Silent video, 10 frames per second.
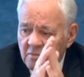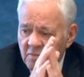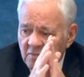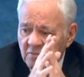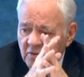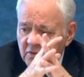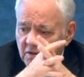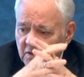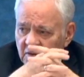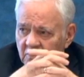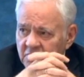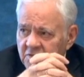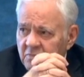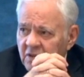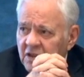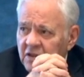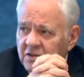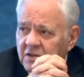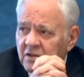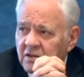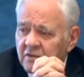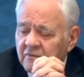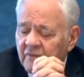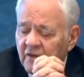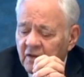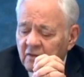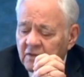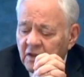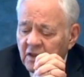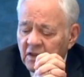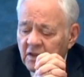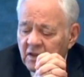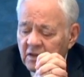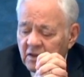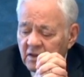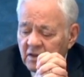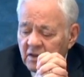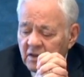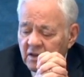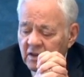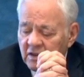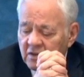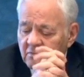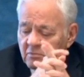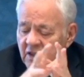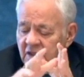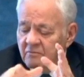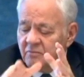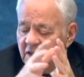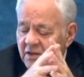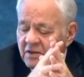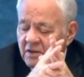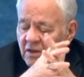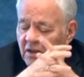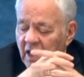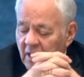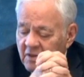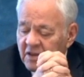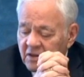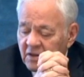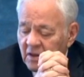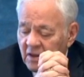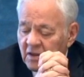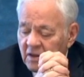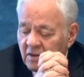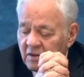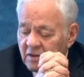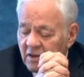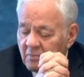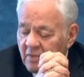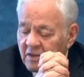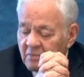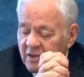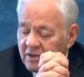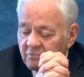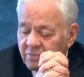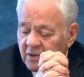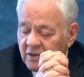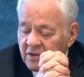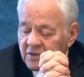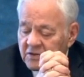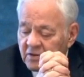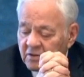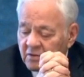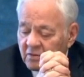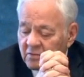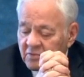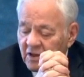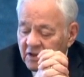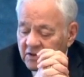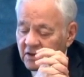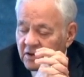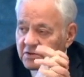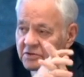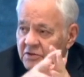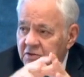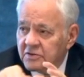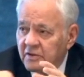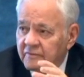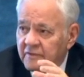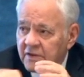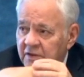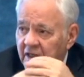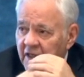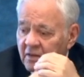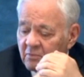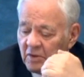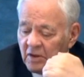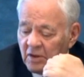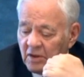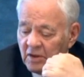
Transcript: remember that there was military involved. It may have been. I mean, it may have been police, although I'm not conscious of the name